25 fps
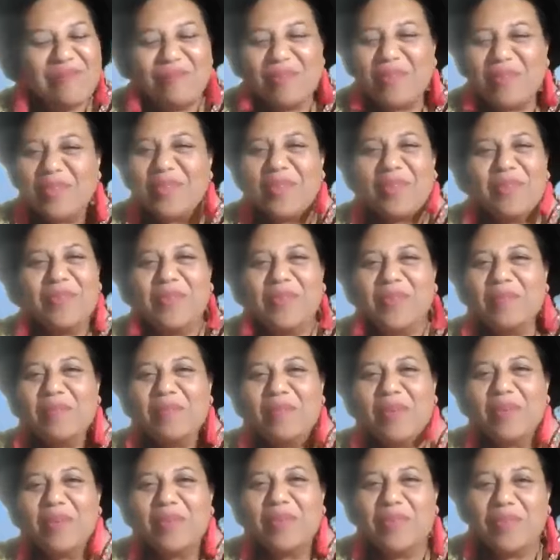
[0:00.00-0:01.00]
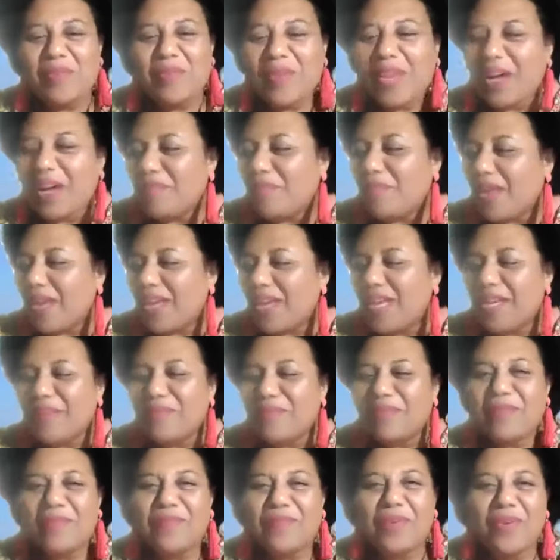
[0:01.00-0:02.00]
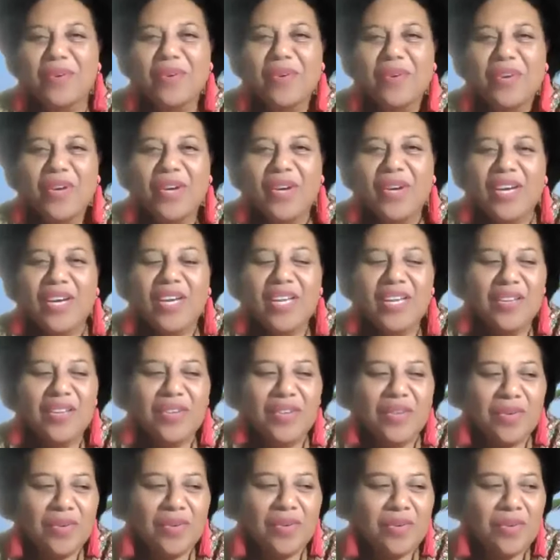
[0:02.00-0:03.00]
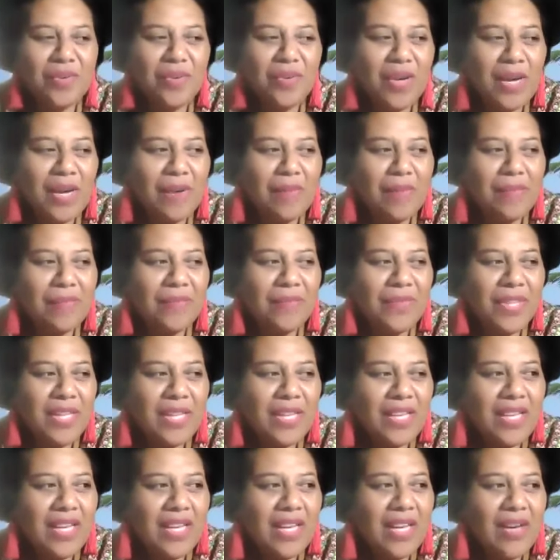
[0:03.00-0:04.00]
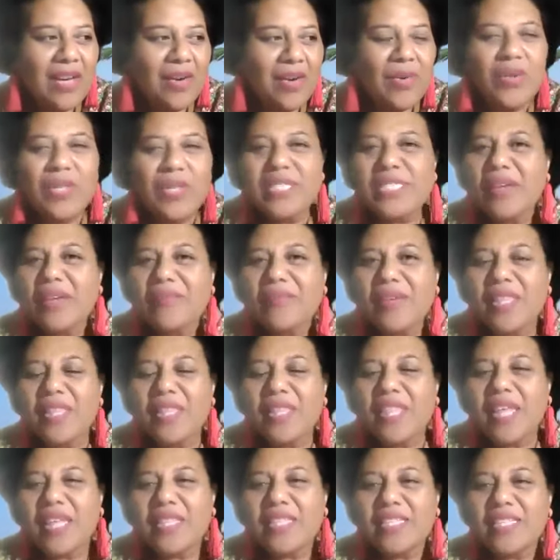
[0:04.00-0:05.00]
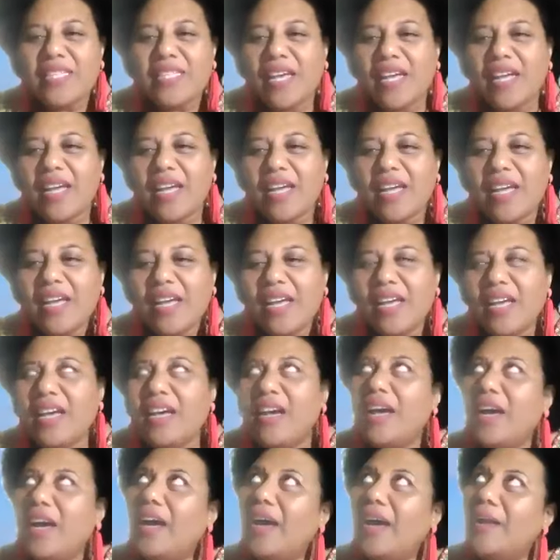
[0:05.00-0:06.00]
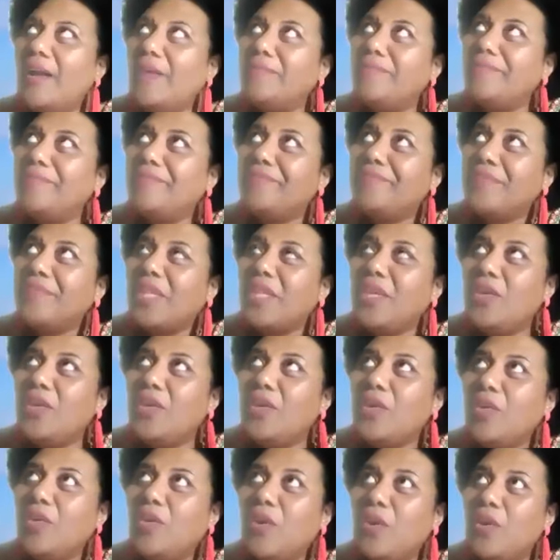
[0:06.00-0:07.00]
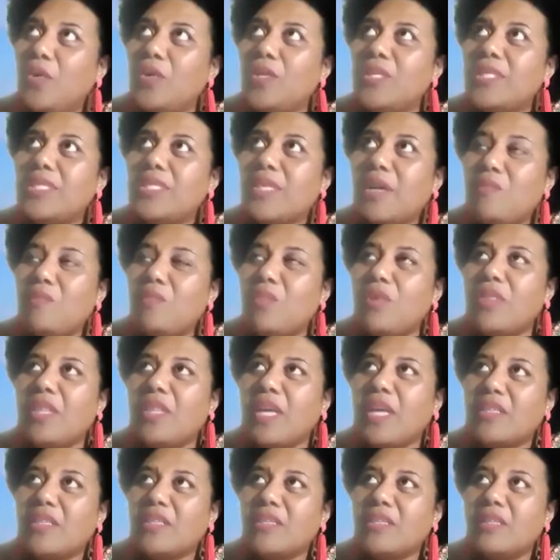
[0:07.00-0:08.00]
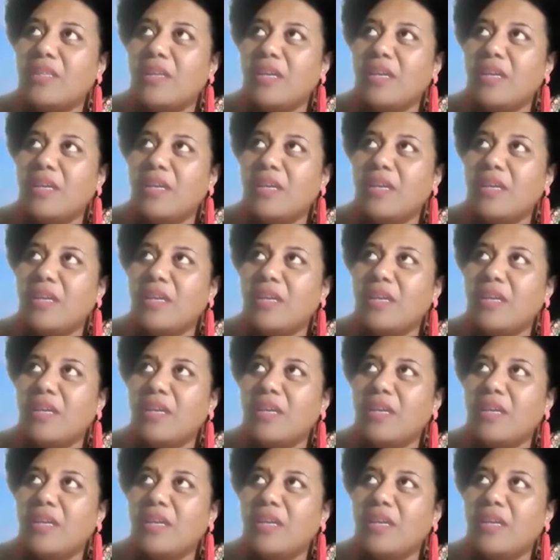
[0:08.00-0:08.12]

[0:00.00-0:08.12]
a beautiful, beautiful level for, you know, always having that, you know, you're always someone that